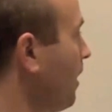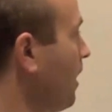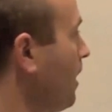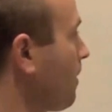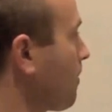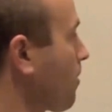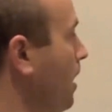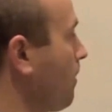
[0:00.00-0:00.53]

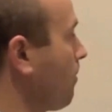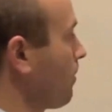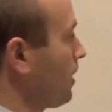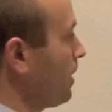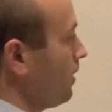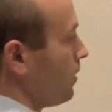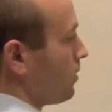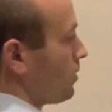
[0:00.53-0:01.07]

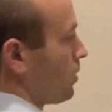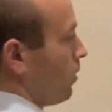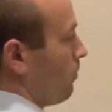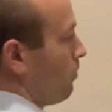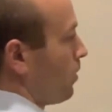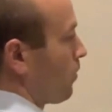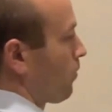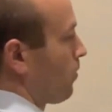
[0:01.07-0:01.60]
property,
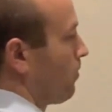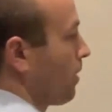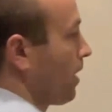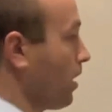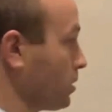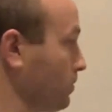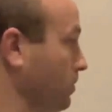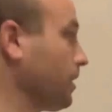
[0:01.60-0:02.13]
don't put
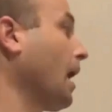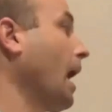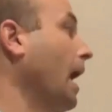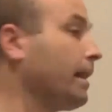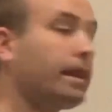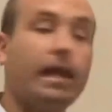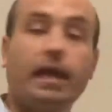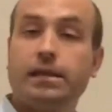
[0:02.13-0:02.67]
repairs, but
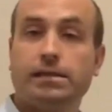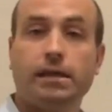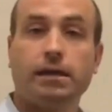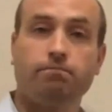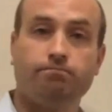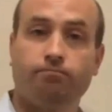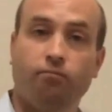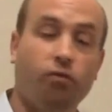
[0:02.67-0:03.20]
add things like
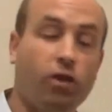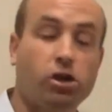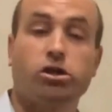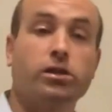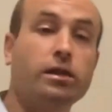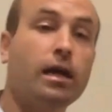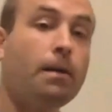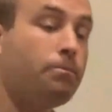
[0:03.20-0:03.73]

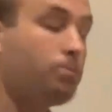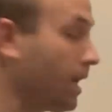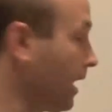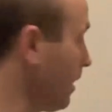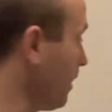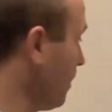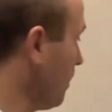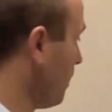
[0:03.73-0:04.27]
freshly
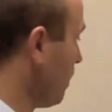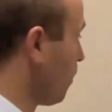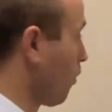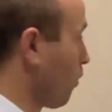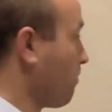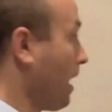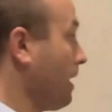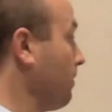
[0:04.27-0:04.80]
updated,
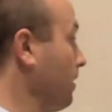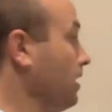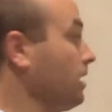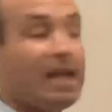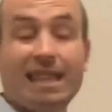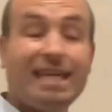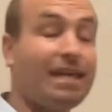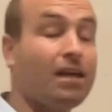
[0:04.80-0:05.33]
or maybe
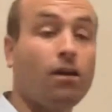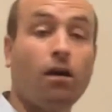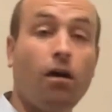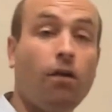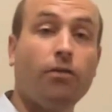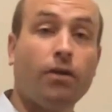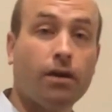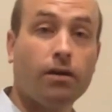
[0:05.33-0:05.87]
nothing at
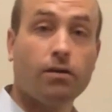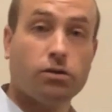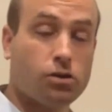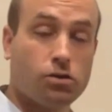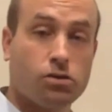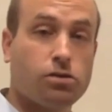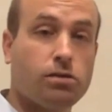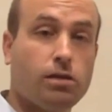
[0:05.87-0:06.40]
all there, and
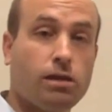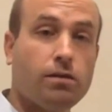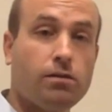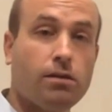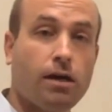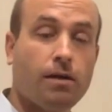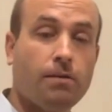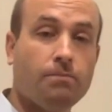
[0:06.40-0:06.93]
just
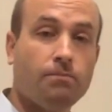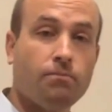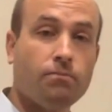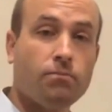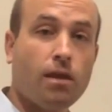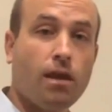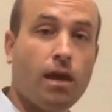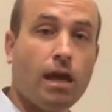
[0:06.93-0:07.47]

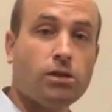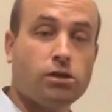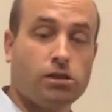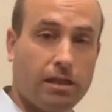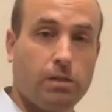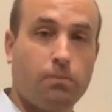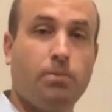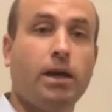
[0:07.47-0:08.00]

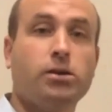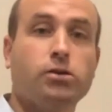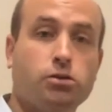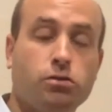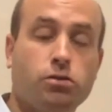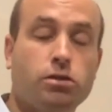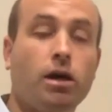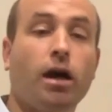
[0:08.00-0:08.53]
let the
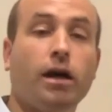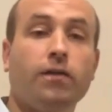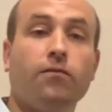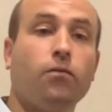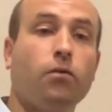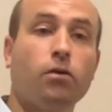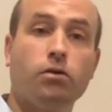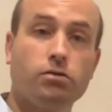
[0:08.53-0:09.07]
pictures do the talking
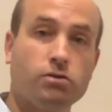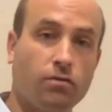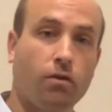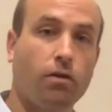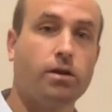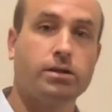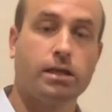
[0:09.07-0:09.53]
for you as far